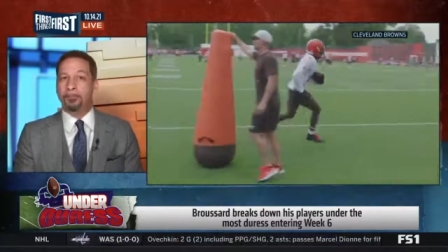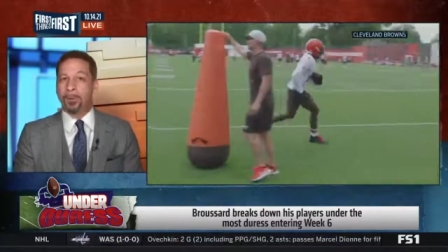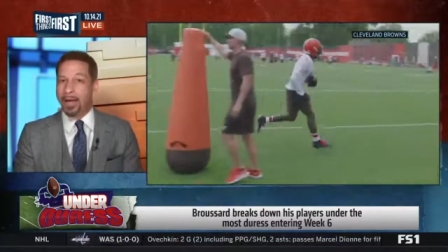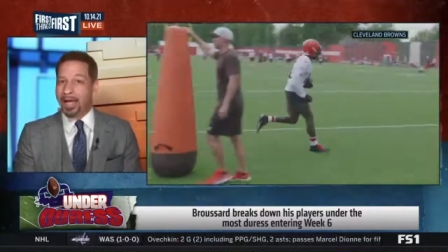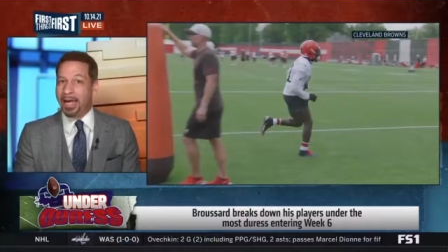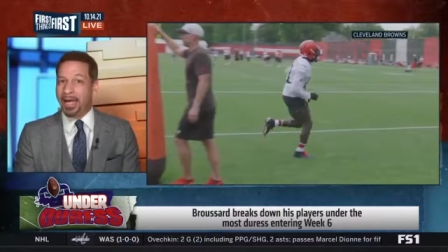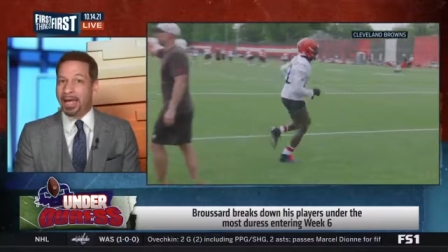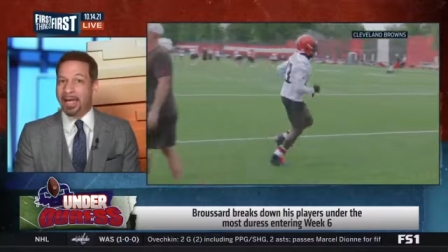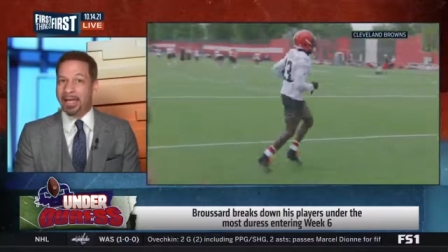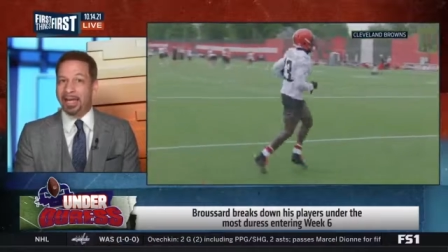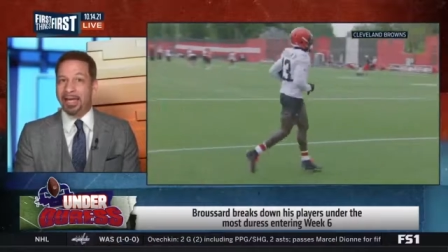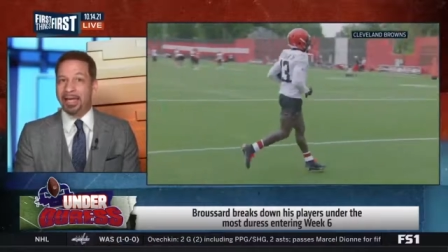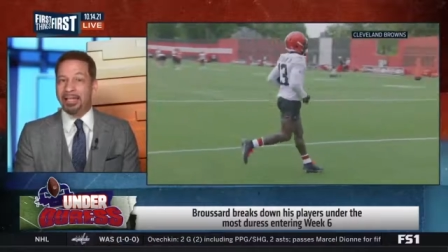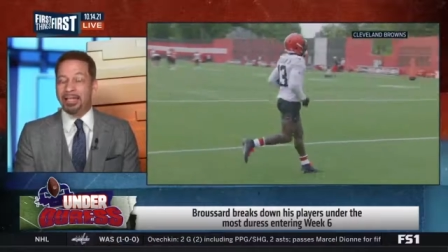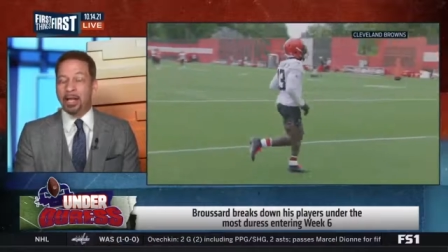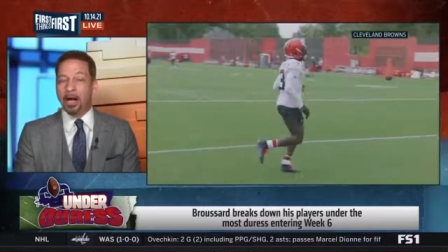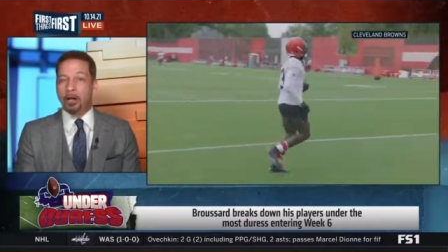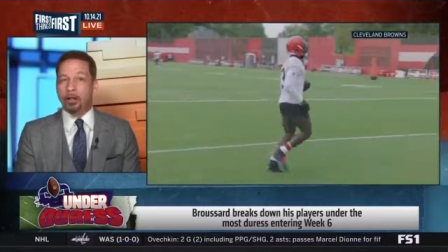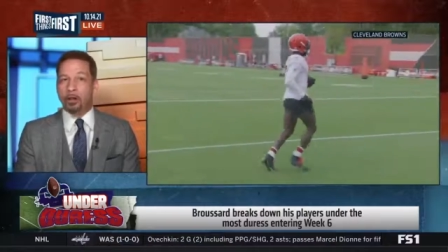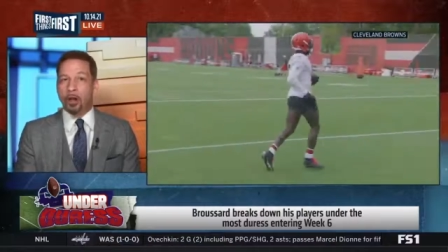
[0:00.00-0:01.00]
big
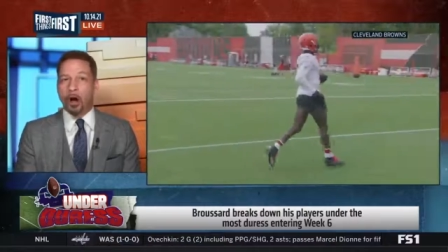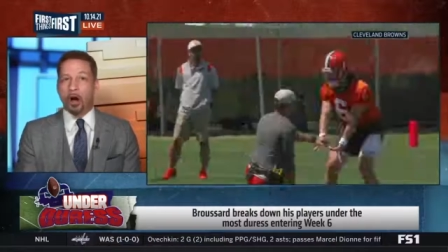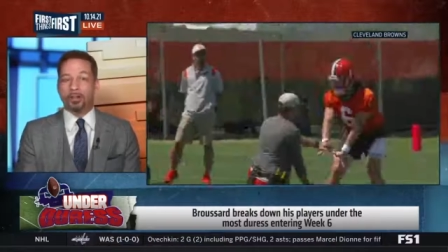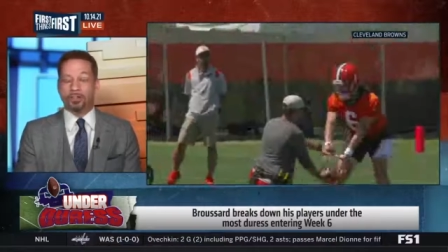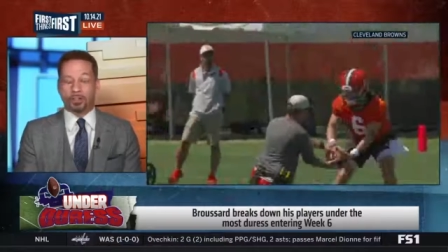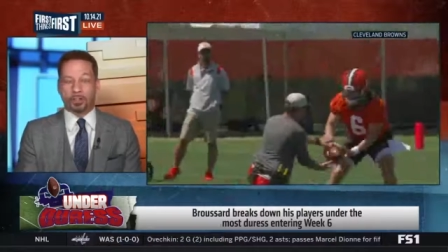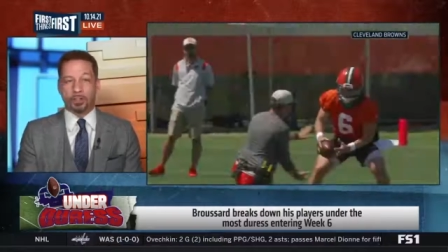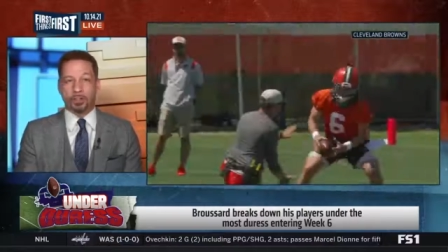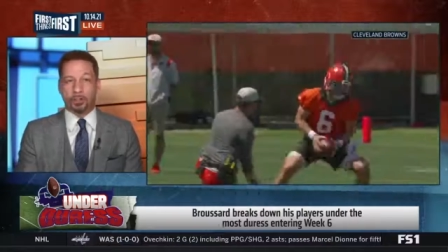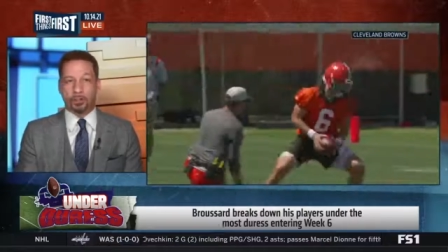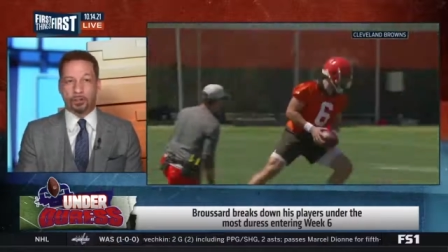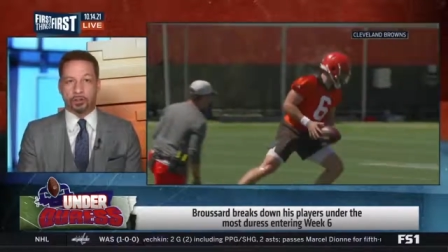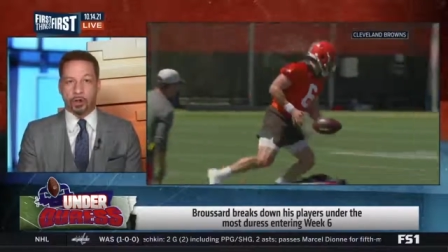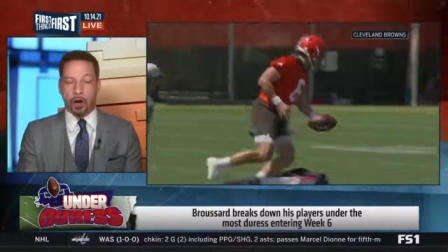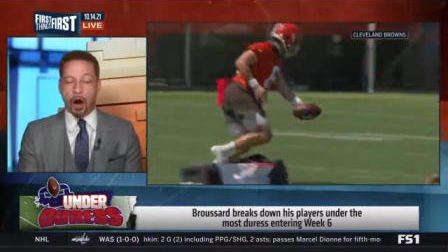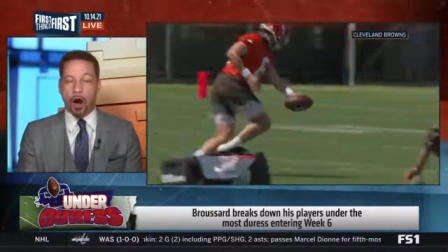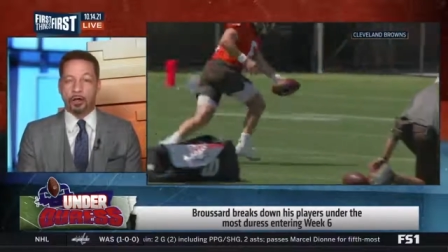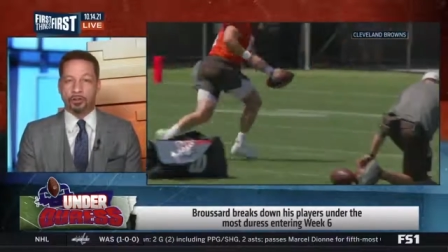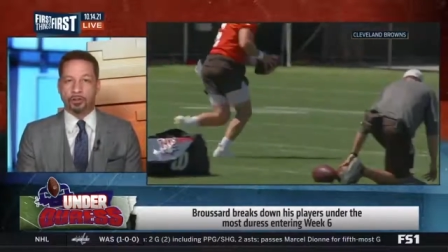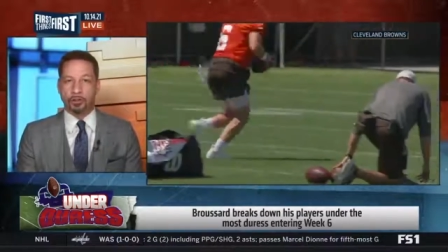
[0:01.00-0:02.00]
in their loss to the
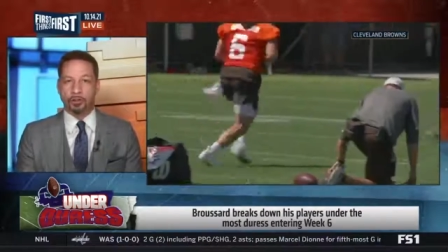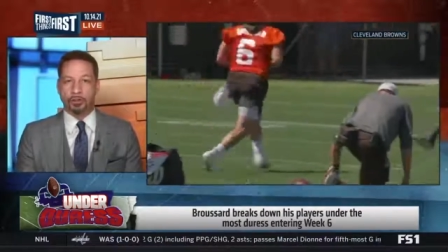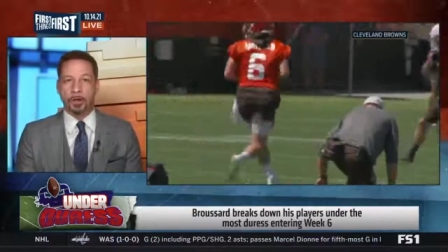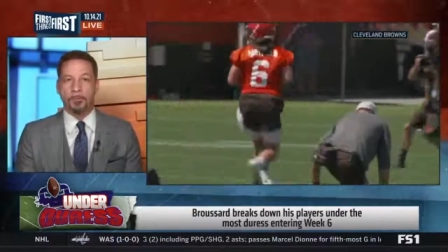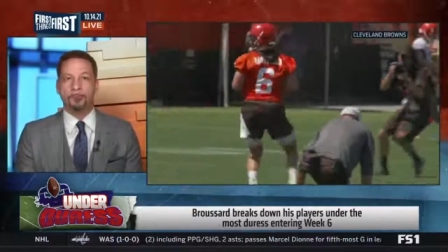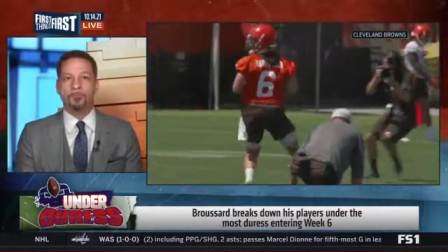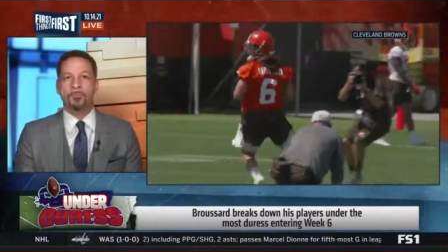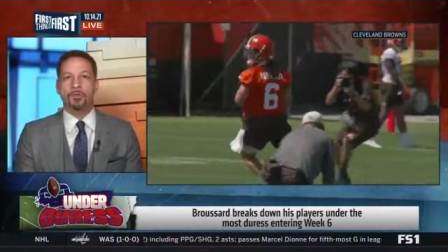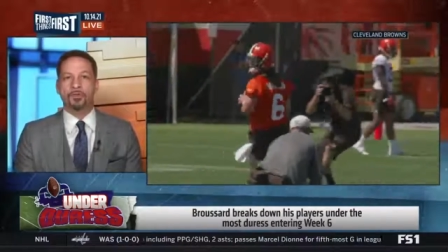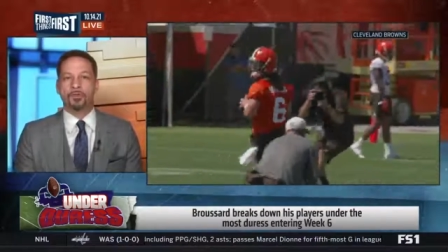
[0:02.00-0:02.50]
Chargers.